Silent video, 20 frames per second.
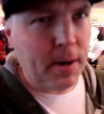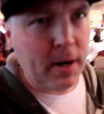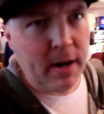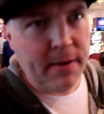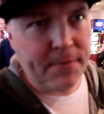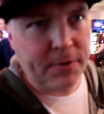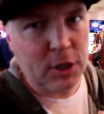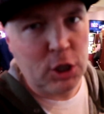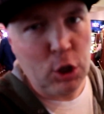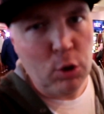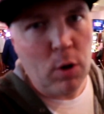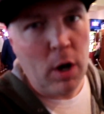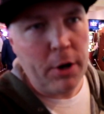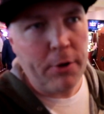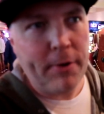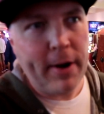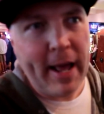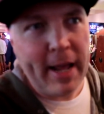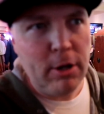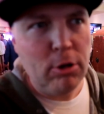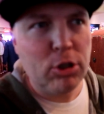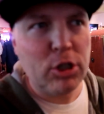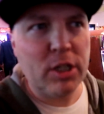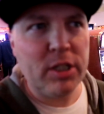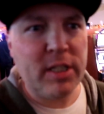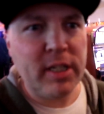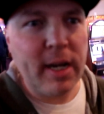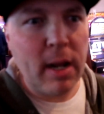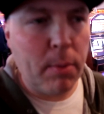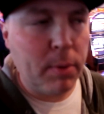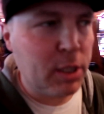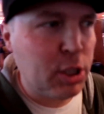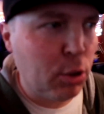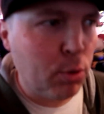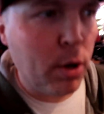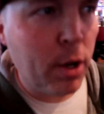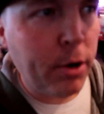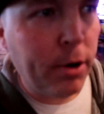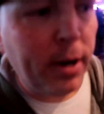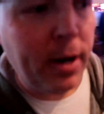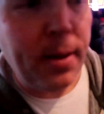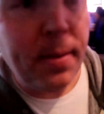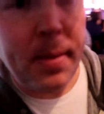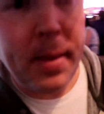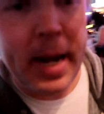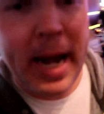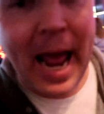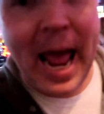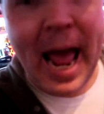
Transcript: bought in for 200. I usually sit down with 200 and then